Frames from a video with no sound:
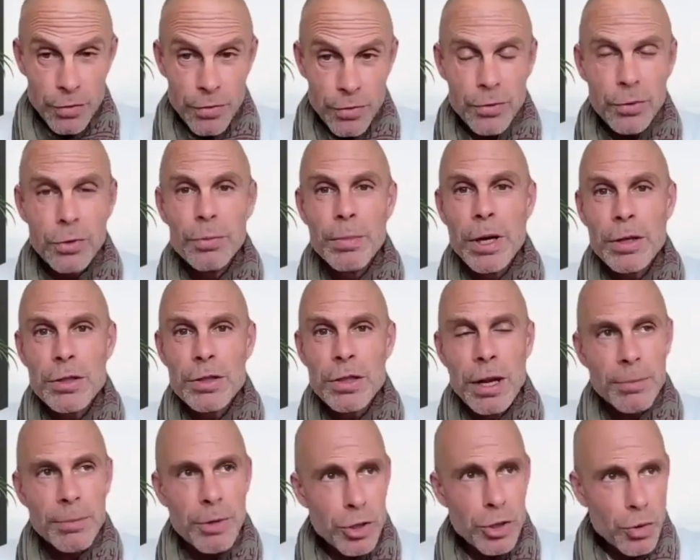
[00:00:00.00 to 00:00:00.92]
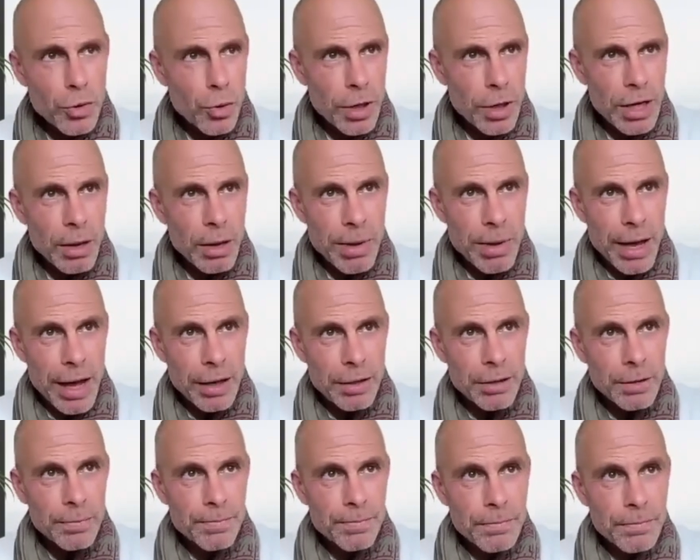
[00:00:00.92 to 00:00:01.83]
and foremost. Now, I'm not talking
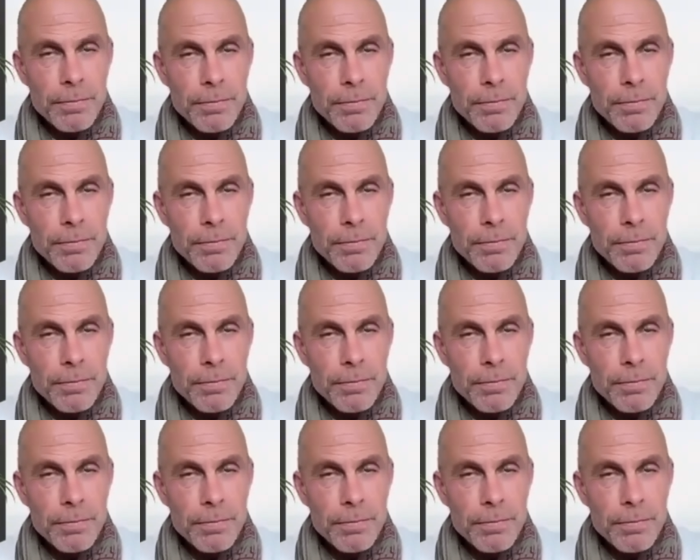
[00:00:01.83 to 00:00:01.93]
about